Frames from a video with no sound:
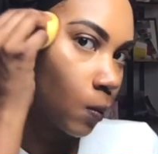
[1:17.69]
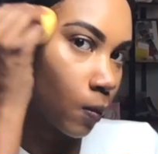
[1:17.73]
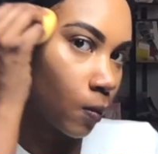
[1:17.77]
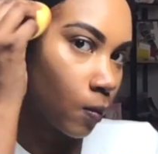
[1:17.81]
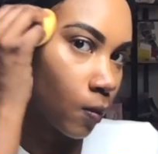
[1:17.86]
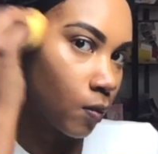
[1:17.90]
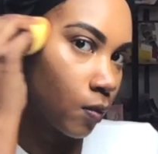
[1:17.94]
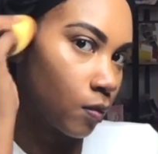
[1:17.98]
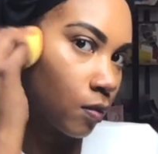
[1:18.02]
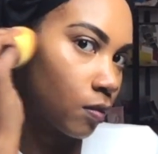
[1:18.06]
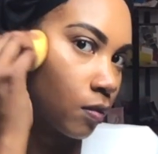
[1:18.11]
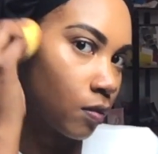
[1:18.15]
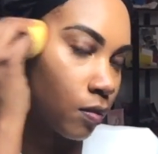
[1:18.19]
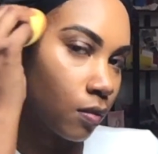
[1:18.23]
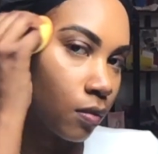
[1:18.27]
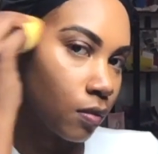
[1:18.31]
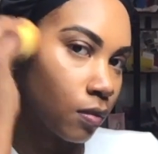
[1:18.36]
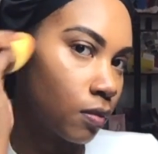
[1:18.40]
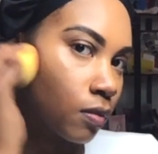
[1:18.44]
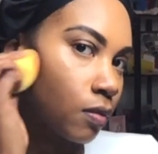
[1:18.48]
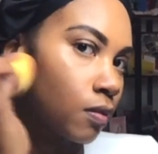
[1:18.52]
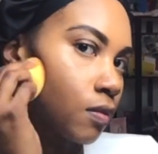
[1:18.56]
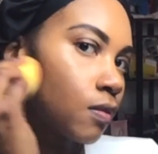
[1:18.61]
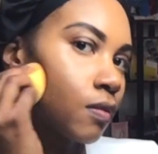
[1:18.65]
But y'all won't be
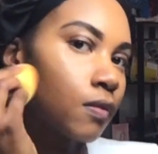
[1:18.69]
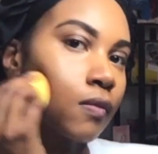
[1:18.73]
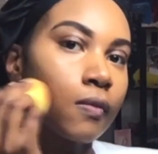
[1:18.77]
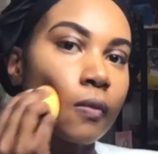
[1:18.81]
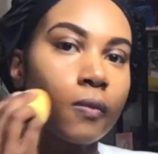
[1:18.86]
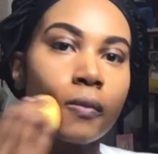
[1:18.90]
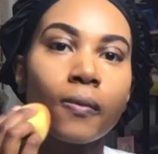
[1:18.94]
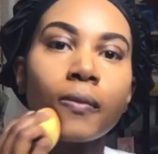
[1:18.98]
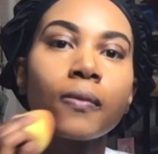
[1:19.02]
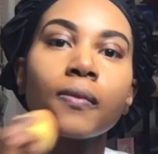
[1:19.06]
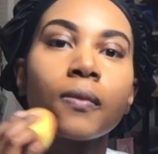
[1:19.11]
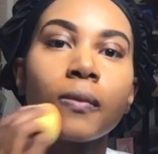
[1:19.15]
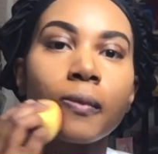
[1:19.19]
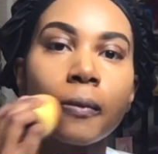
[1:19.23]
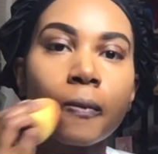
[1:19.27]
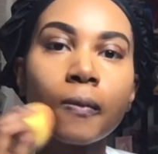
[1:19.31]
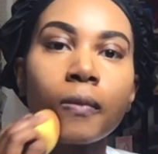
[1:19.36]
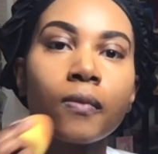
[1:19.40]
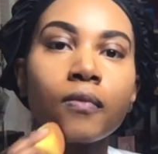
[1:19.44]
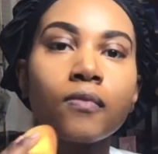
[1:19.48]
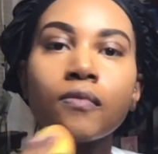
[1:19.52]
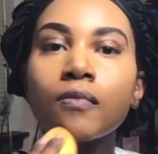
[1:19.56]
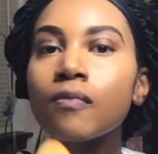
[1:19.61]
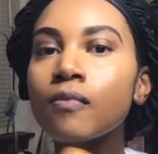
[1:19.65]
disappointed. And I won't
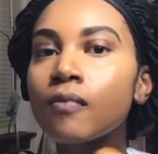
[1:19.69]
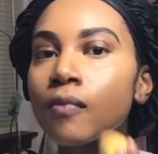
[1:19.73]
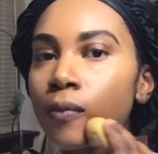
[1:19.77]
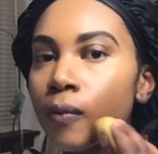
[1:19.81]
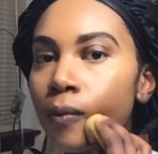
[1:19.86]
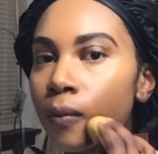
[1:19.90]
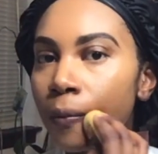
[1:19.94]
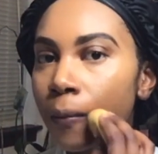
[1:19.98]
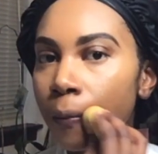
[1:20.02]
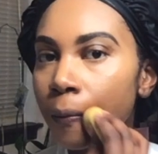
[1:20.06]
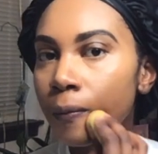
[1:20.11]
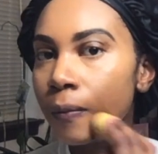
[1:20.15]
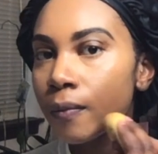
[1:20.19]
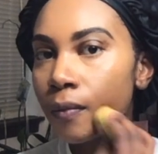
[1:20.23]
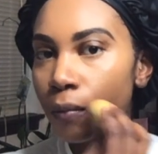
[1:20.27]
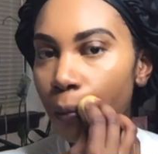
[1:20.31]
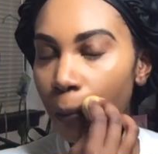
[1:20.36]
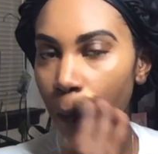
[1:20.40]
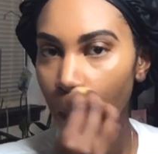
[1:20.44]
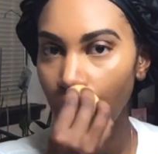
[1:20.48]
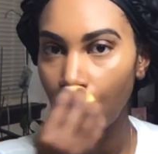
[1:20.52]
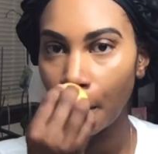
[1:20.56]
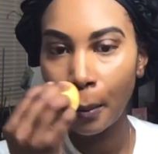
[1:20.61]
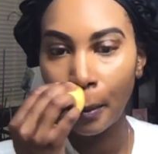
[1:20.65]
disappoint myself this year.